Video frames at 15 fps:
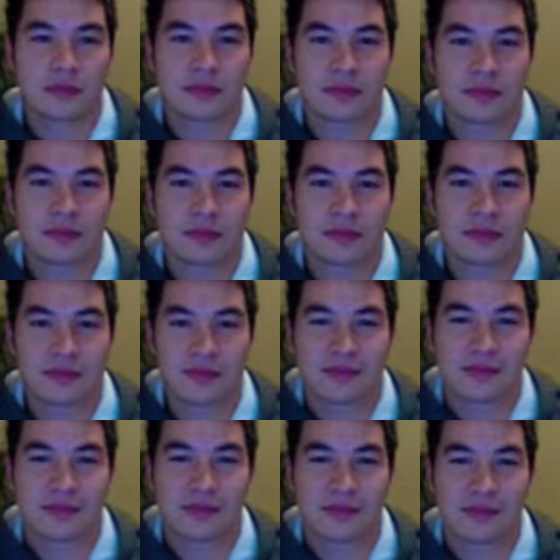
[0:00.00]

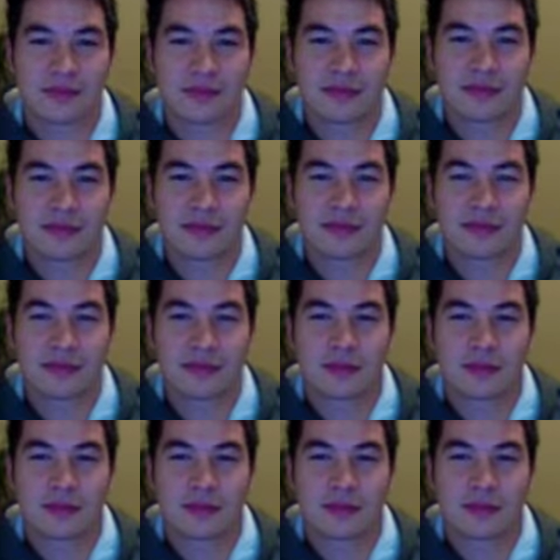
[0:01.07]

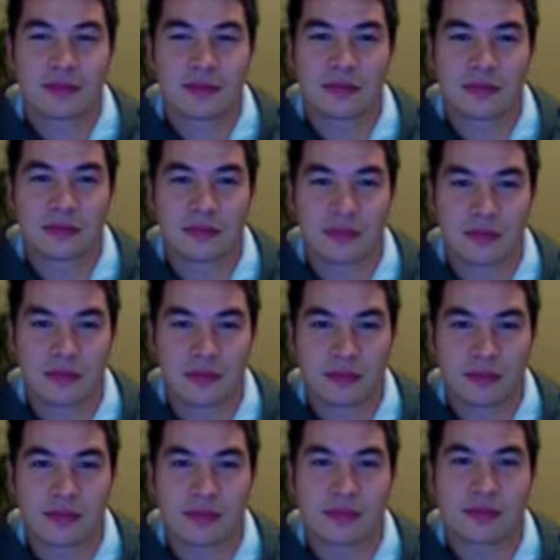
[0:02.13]

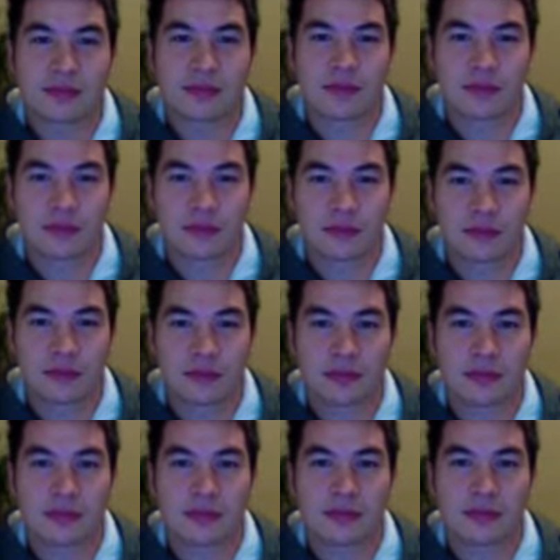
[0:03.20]

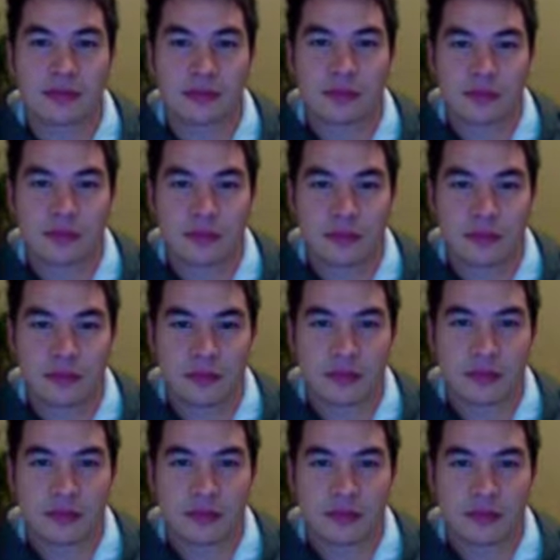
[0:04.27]

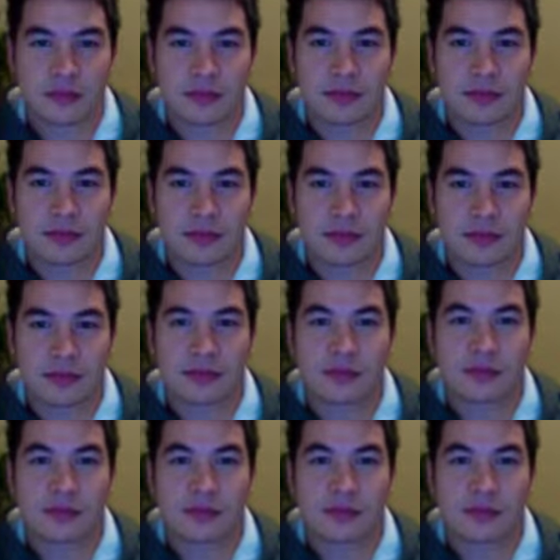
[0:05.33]
No words are spoken by the person on screen.